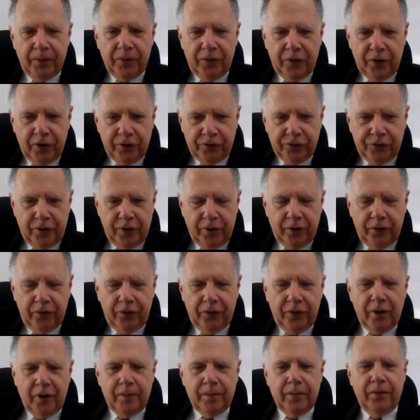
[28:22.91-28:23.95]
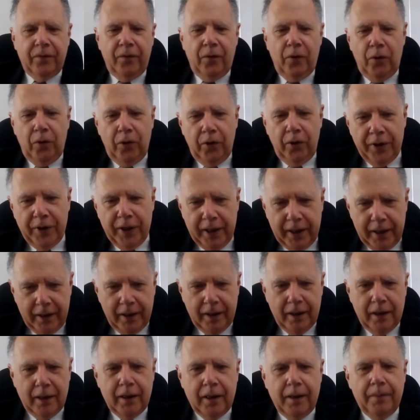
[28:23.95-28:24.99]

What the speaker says: position, the sum of all the